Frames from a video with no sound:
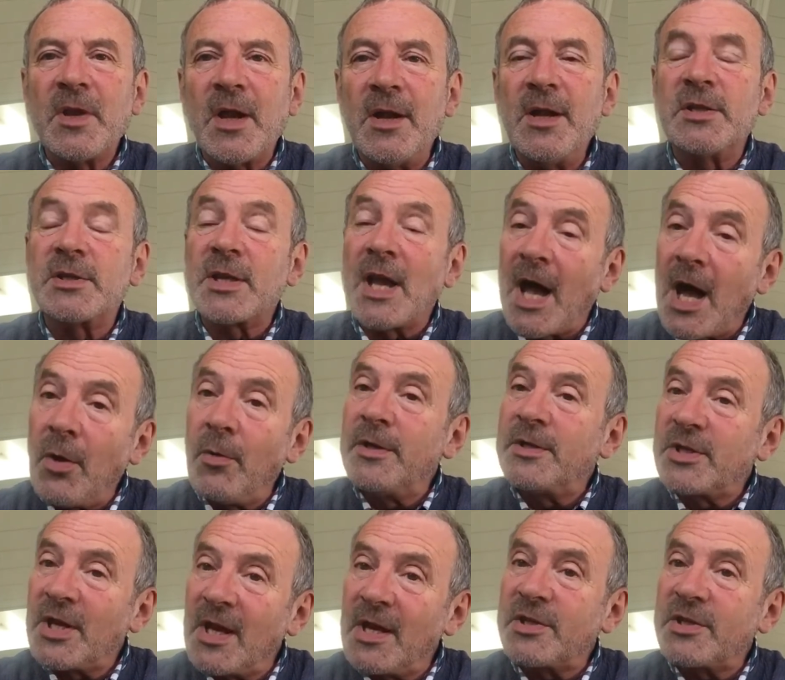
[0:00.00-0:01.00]
And it's our
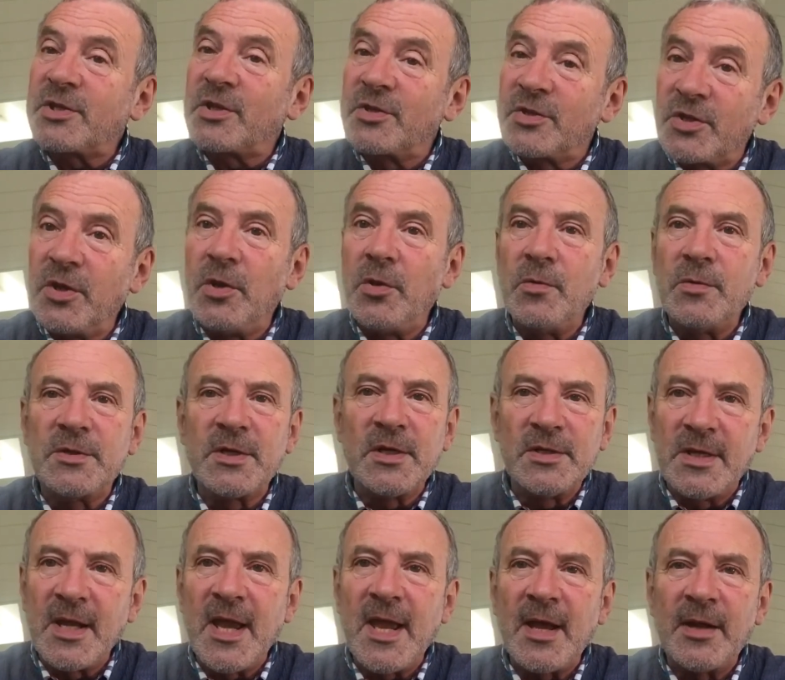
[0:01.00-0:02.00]
task too
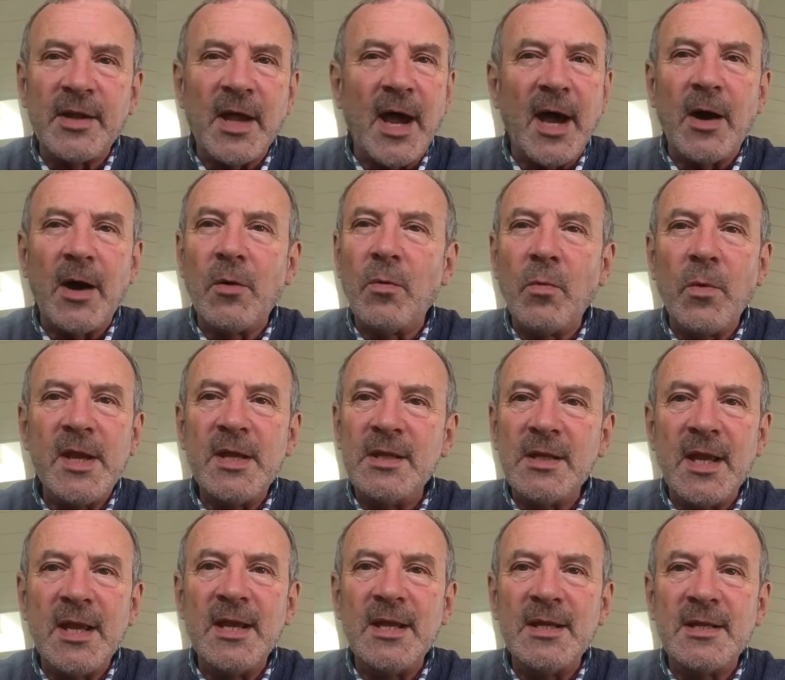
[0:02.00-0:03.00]
today, and how we
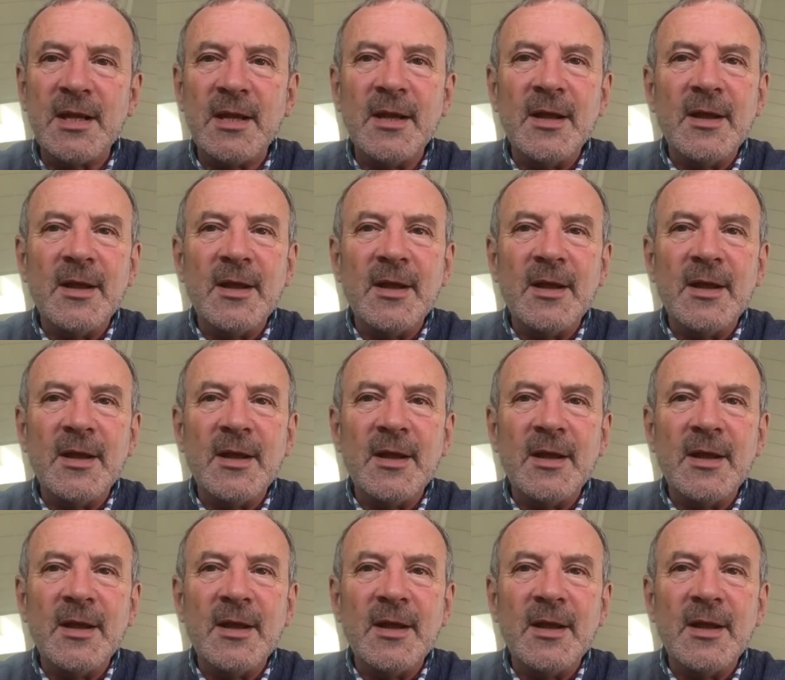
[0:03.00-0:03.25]
need